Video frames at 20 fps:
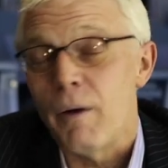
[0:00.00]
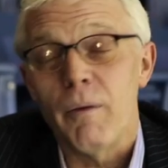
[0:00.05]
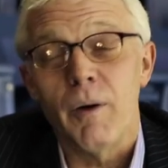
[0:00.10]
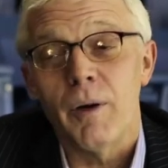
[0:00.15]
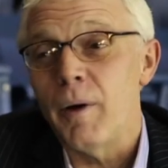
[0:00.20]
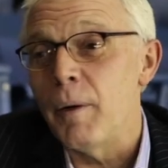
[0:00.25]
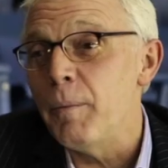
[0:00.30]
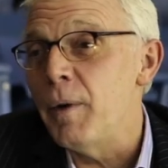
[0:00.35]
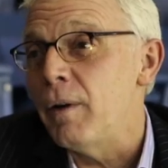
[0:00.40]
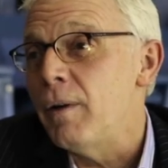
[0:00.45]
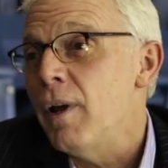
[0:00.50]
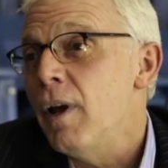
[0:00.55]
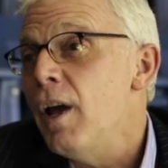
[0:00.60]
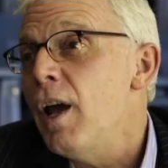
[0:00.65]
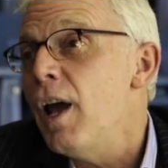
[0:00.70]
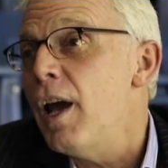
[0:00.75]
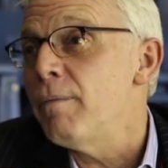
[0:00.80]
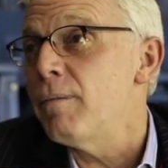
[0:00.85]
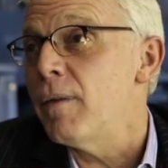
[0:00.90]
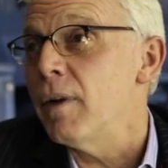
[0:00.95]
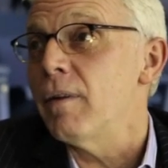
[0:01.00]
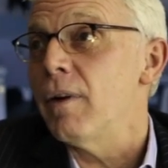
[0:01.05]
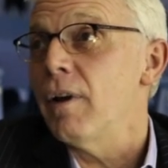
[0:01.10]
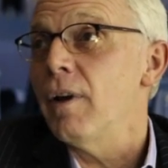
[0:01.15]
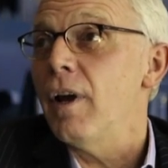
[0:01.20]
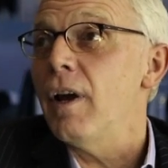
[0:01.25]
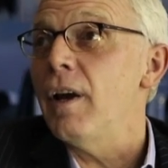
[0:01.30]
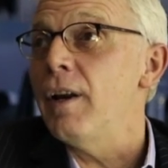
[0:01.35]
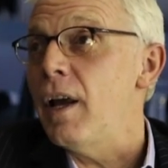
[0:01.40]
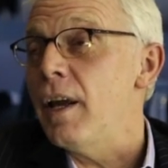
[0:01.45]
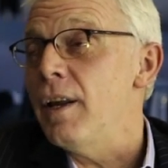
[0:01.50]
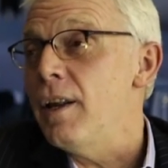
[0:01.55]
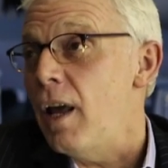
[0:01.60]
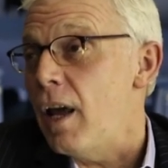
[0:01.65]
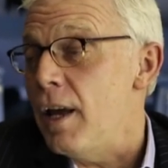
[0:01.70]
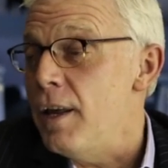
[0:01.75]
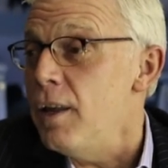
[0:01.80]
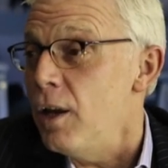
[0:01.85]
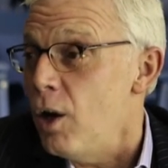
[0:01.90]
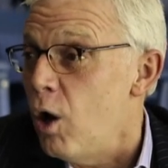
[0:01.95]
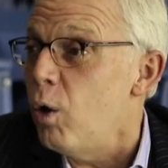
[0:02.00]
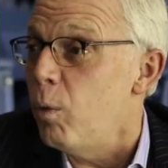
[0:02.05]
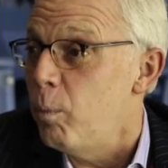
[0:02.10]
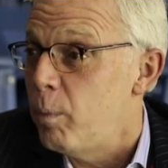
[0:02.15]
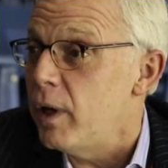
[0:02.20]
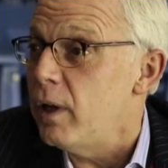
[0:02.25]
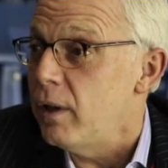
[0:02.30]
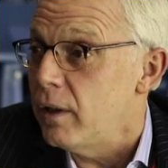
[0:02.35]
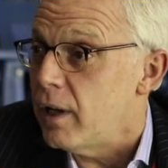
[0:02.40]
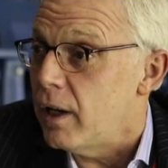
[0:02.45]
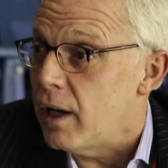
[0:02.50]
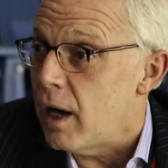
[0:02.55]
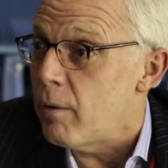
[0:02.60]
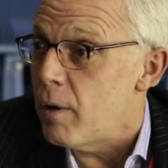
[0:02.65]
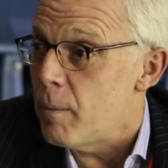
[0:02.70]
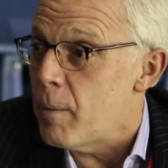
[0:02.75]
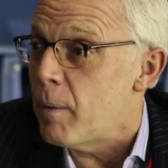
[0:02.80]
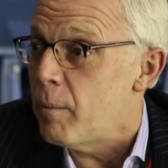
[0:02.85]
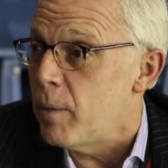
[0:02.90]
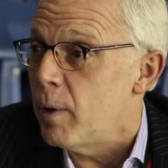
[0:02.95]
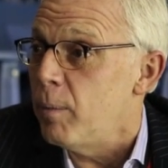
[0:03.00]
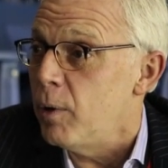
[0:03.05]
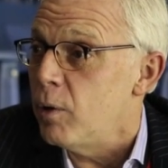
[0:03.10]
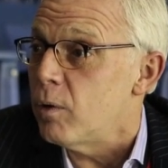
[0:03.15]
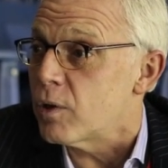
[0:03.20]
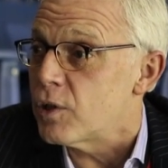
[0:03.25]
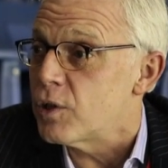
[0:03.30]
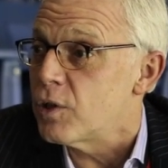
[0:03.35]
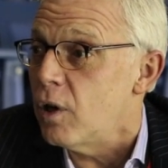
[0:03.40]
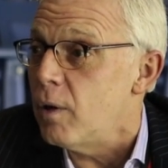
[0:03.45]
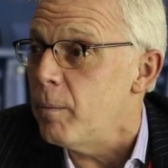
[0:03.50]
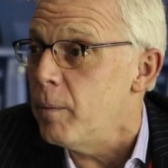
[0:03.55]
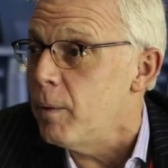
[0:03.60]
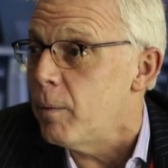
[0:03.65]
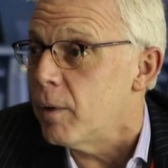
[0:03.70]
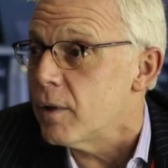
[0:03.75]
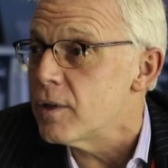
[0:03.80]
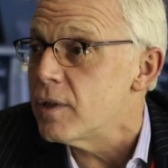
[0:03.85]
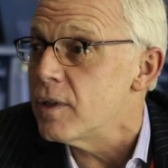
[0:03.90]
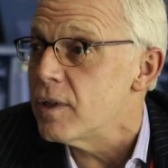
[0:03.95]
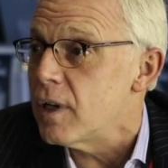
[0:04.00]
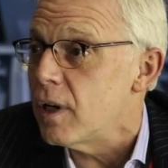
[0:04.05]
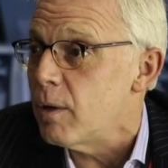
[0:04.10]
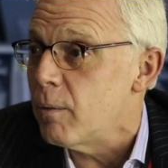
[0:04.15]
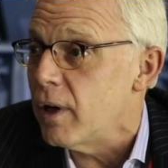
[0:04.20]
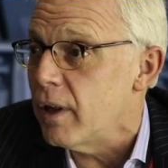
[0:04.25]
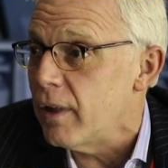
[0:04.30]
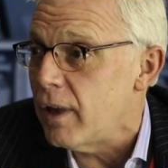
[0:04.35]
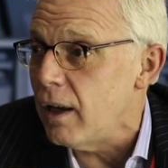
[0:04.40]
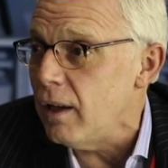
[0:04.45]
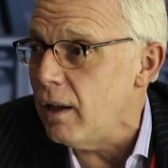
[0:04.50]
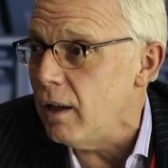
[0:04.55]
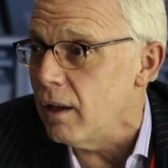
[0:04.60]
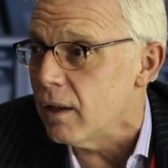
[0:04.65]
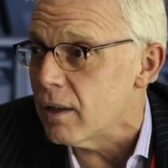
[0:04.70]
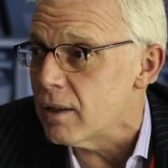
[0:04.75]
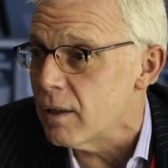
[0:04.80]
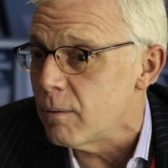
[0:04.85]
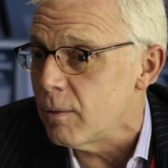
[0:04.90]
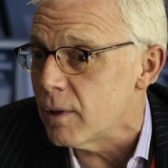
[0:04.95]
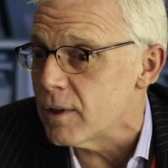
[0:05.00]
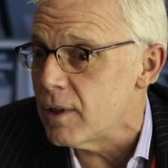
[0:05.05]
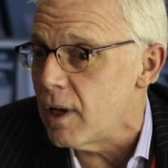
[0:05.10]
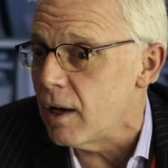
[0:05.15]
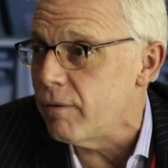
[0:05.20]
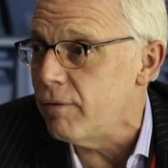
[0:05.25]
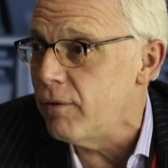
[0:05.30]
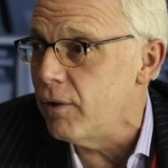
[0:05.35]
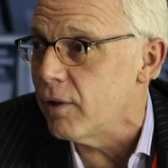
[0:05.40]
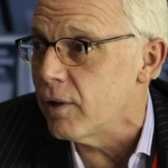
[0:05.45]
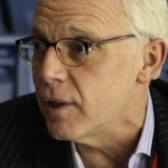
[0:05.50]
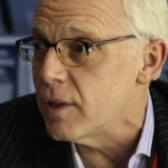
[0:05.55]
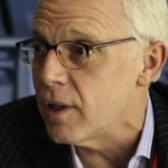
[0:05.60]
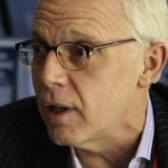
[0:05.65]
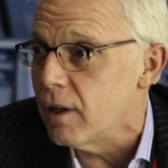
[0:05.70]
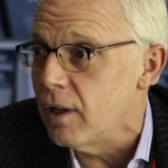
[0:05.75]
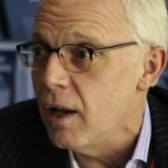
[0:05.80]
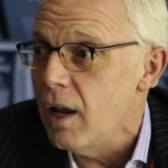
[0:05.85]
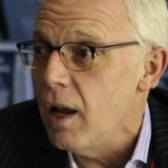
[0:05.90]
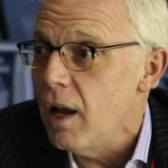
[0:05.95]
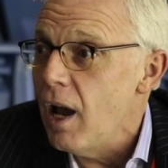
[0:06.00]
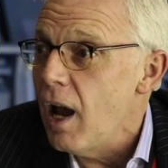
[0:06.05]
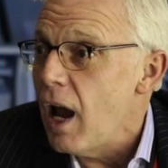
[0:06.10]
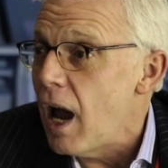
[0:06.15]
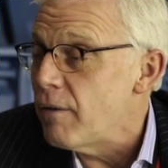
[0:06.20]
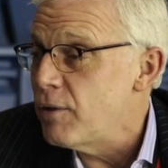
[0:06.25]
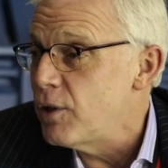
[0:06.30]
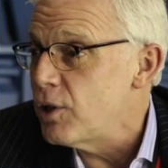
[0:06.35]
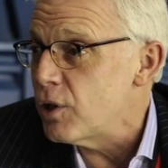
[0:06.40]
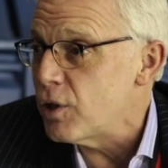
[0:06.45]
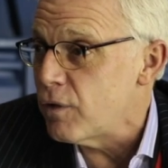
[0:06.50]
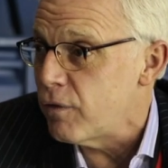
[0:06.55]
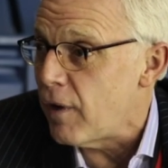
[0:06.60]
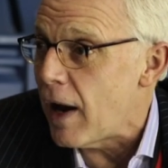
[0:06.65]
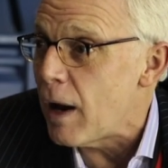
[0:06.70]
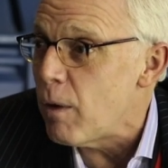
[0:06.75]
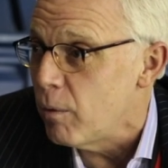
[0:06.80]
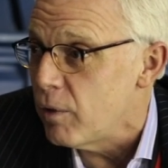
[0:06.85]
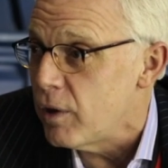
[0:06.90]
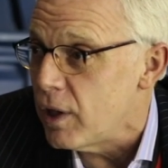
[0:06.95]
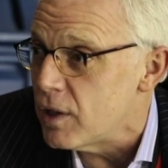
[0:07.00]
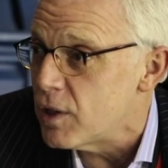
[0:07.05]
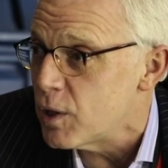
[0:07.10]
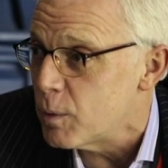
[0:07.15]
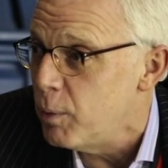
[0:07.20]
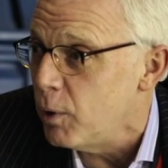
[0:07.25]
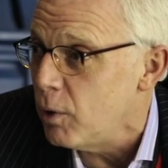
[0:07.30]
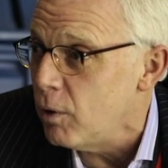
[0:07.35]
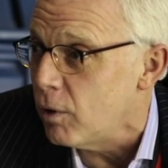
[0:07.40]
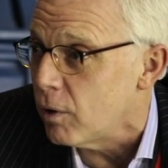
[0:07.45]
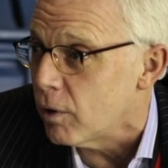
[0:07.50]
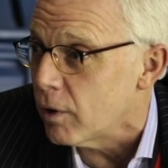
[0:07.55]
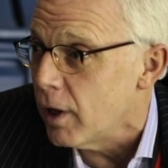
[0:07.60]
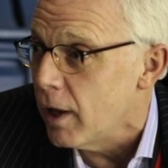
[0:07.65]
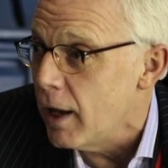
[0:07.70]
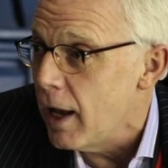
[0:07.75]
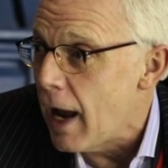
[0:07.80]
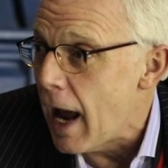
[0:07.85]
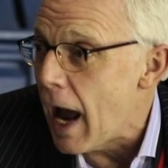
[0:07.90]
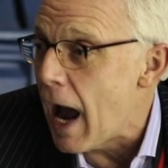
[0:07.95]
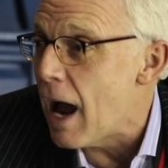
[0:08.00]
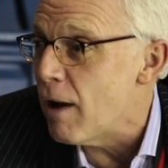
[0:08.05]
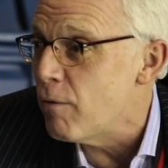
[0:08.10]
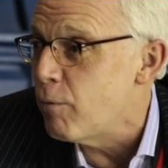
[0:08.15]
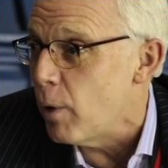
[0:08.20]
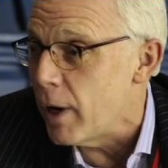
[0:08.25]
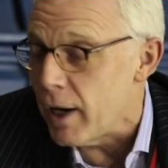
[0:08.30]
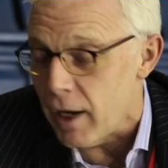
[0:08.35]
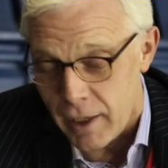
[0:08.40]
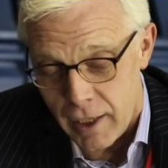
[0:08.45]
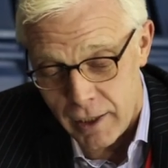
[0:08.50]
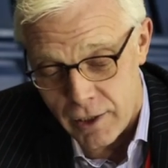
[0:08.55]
Yeah, well, I mean, in the old building, I remember a bloke stopped me once. He said, I want to thank you. I said, what's that for? He said, I've just found this sport. I've waited.